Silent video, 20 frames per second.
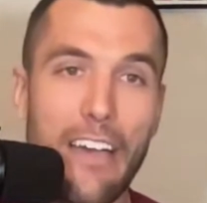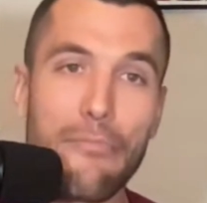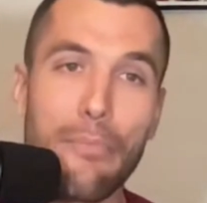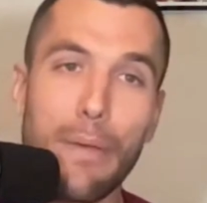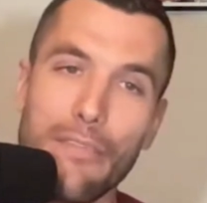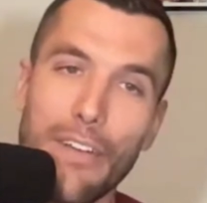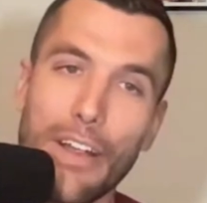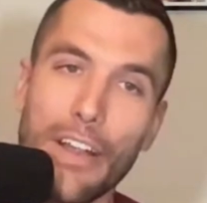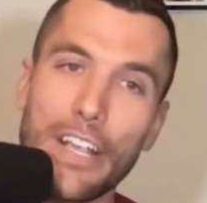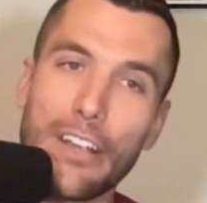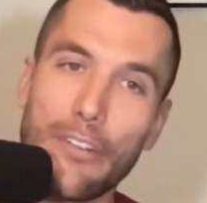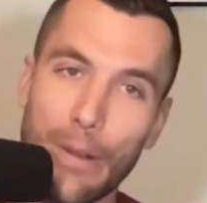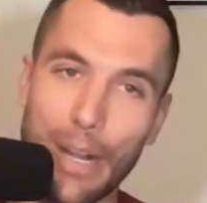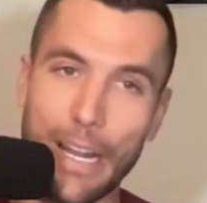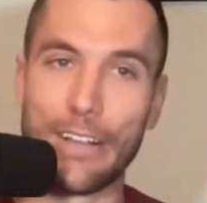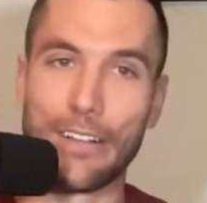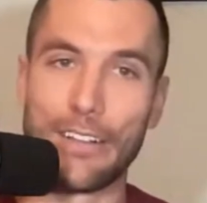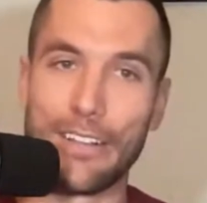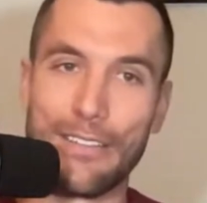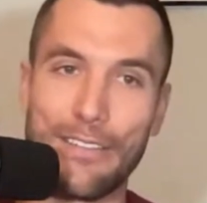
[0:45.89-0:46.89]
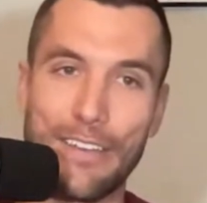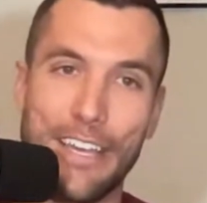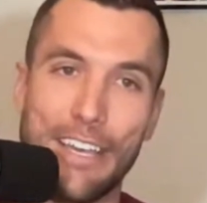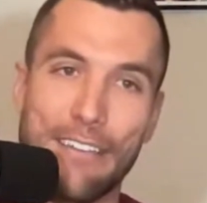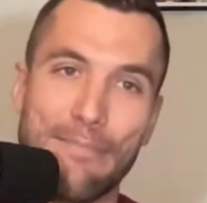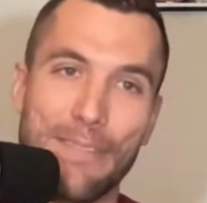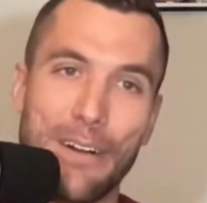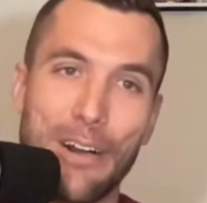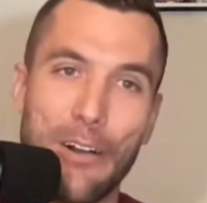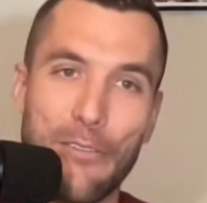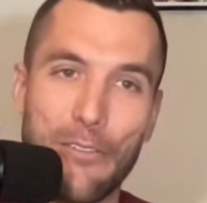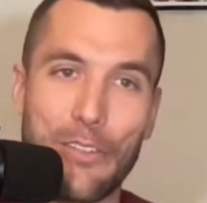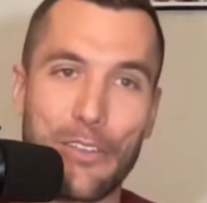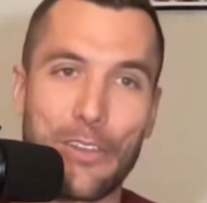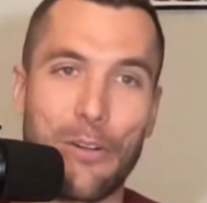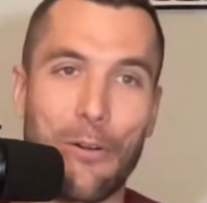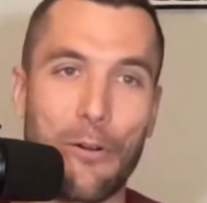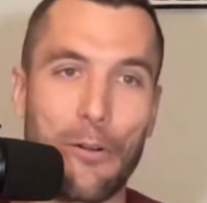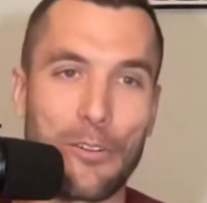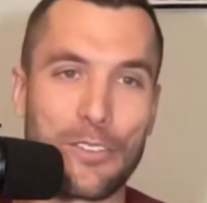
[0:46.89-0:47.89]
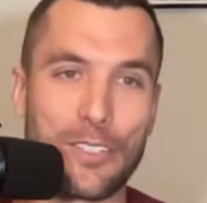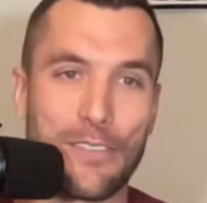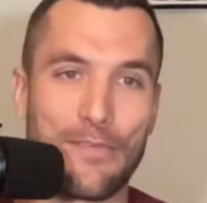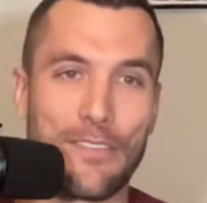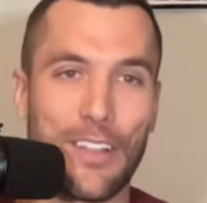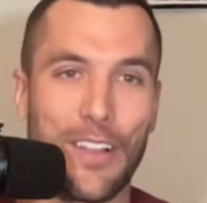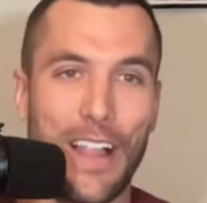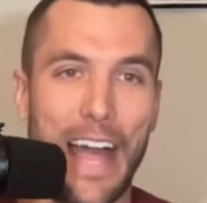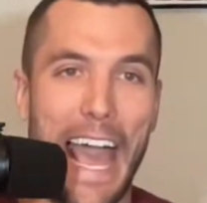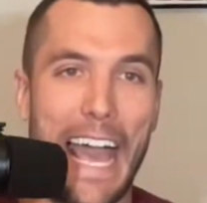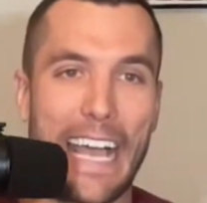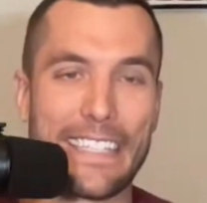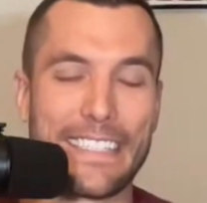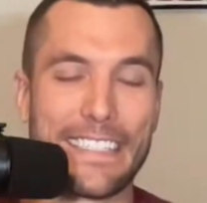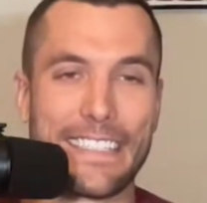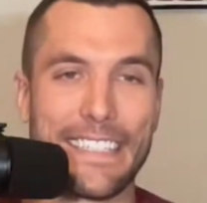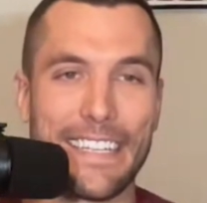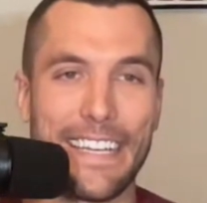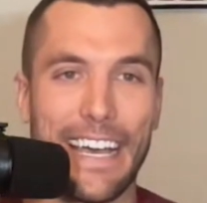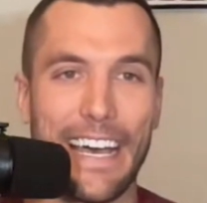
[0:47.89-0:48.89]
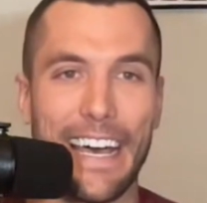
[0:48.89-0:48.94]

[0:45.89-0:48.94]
I've been very critical of him over the course of the last